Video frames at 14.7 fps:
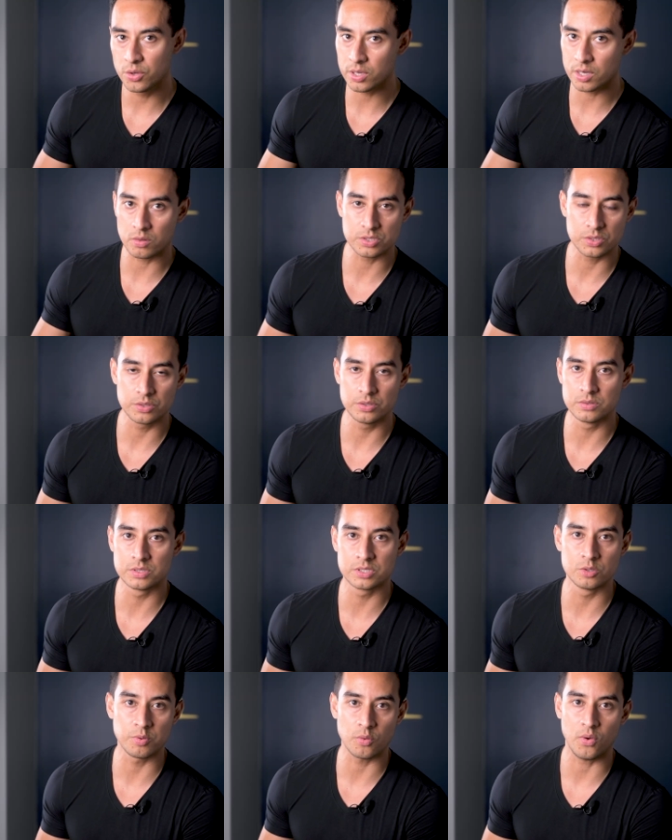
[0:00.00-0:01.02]
You can also
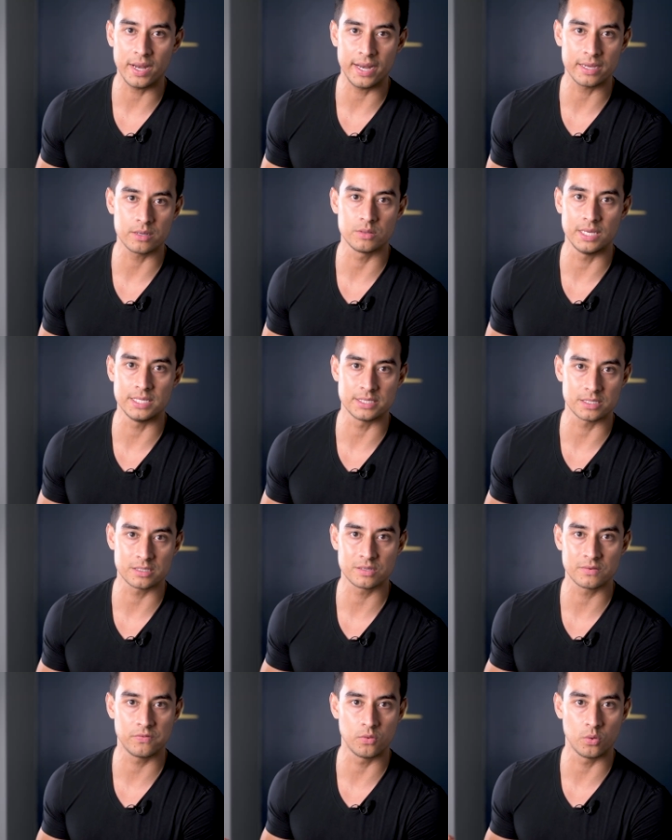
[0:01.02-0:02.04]
use super wide angle
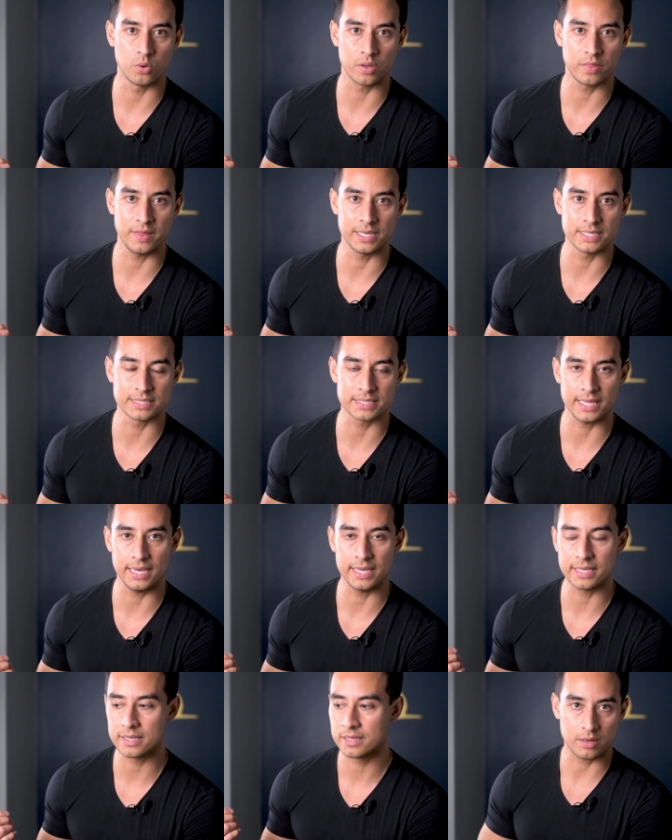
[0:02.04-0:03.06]
lenses for things
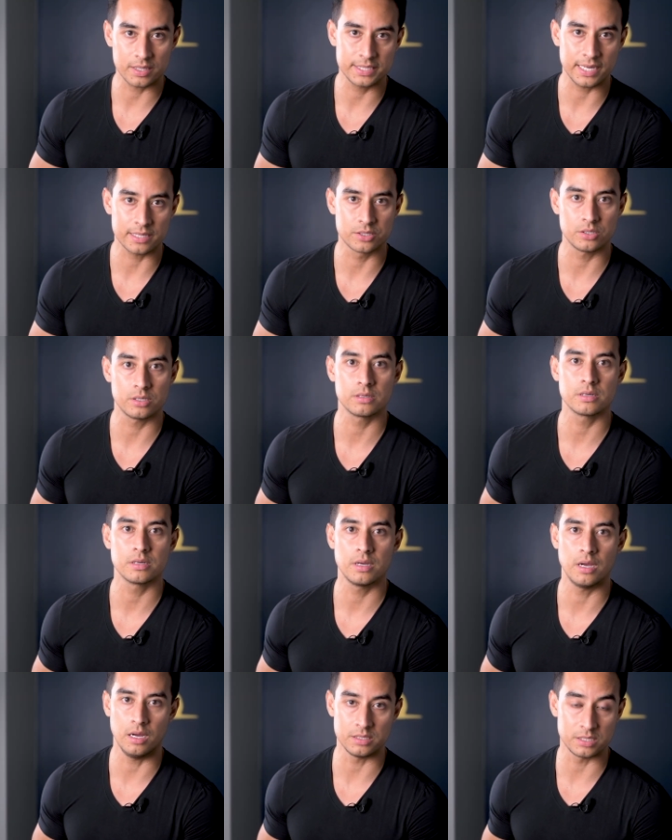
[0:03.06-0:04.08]
like architecture.
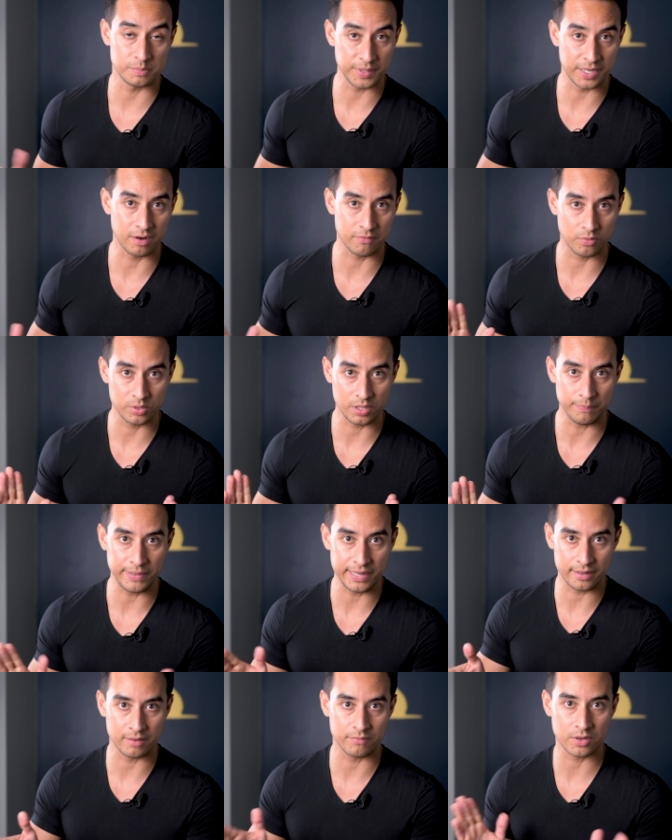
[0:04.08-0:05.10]
Uh, just be careful with the
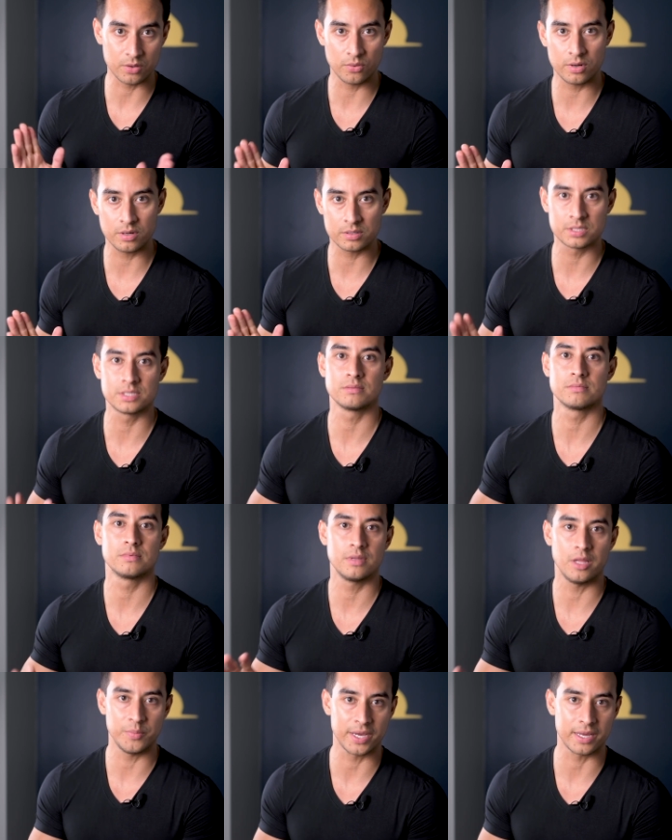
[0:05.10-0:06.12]
bending of the corners.
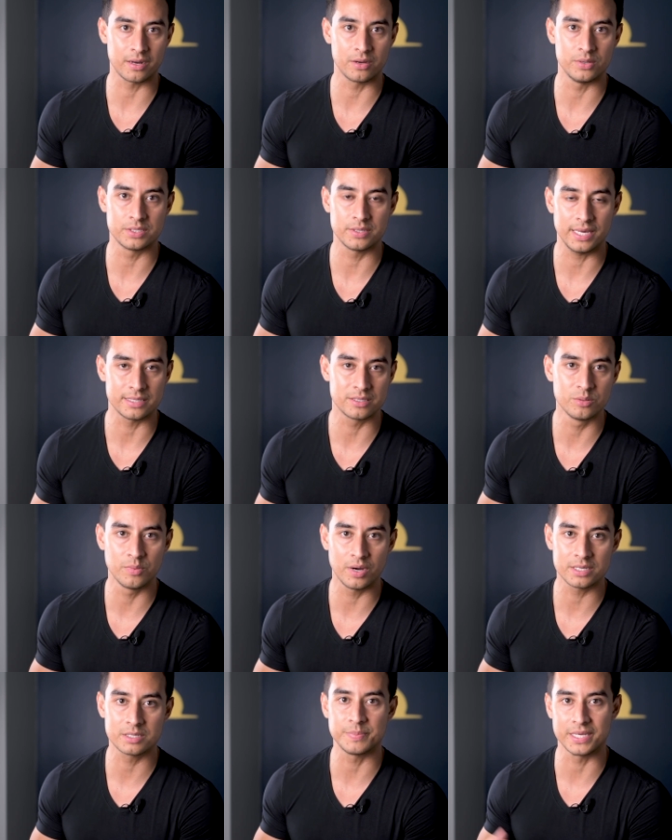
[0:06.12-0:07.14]
I'm not gonna go into that too
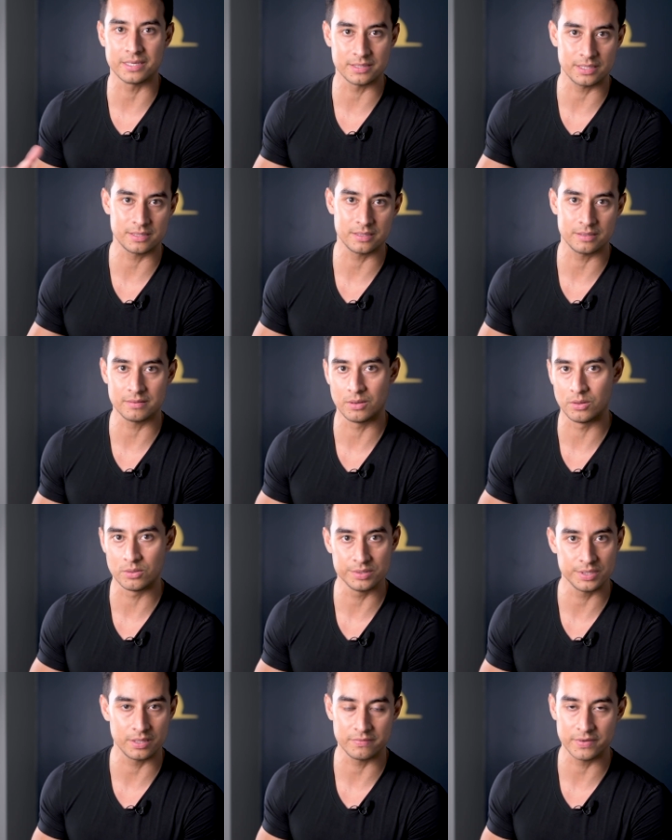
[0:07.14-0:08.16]
much because that's a
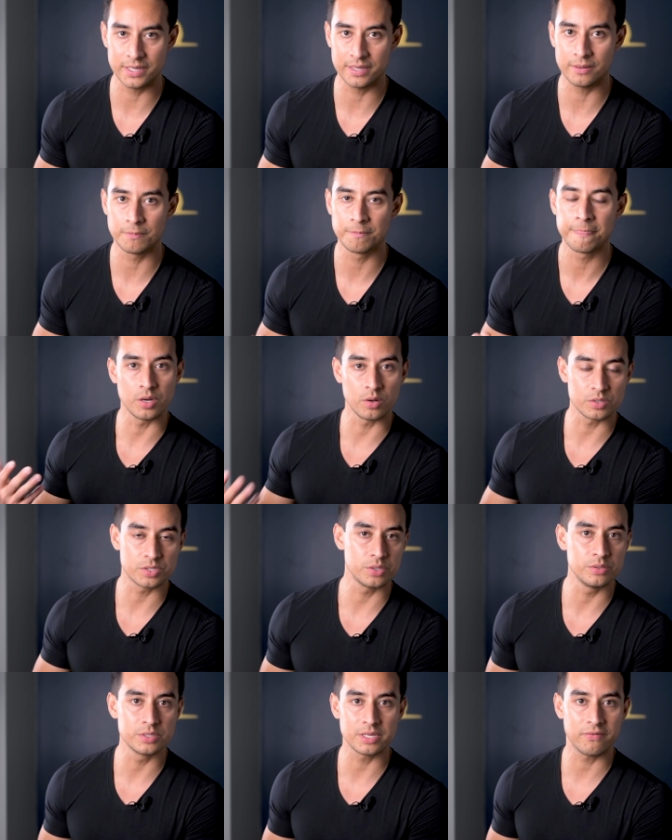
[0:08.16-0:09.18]
whole nother video. You can
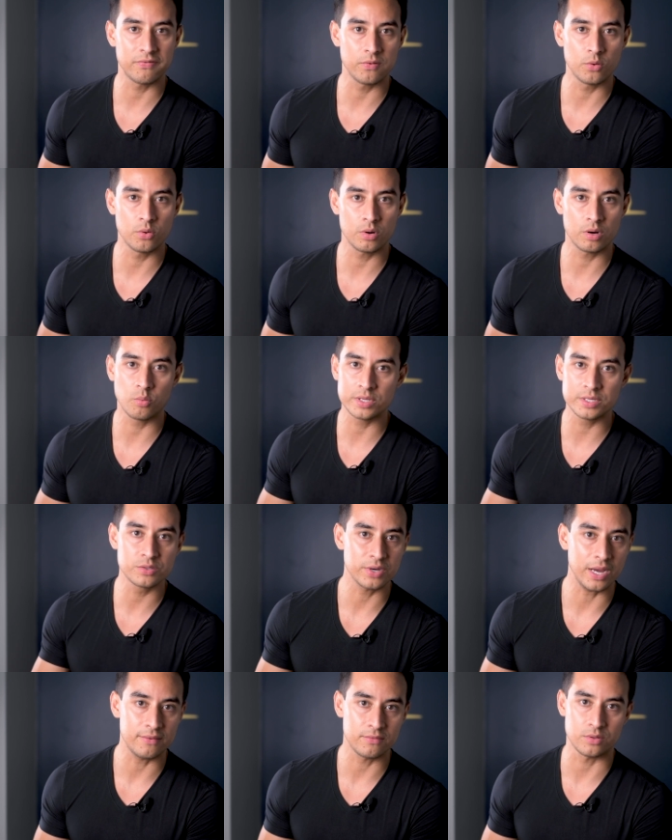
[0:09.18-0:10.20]
also use it for when
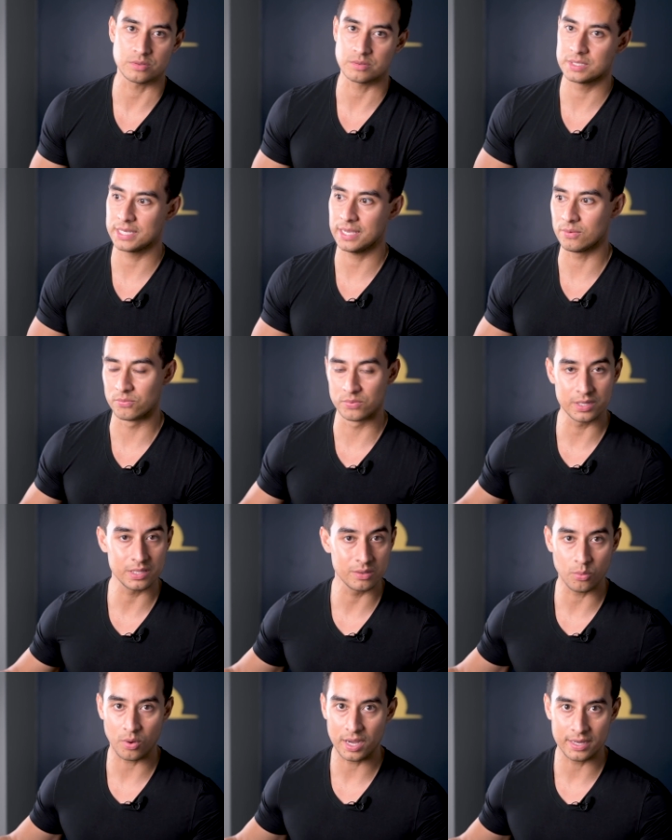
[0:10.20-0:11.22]
you travel to get
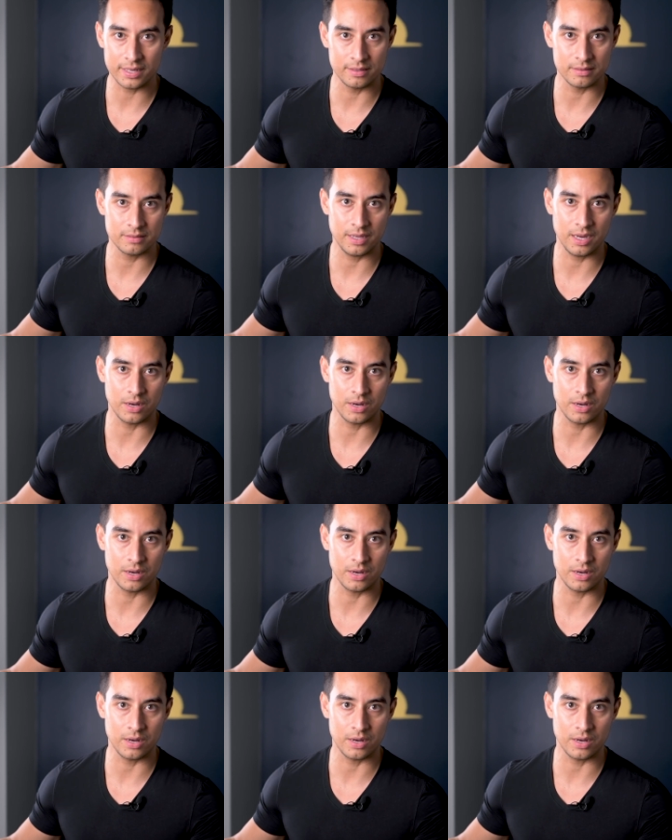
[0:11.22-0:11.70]
really wide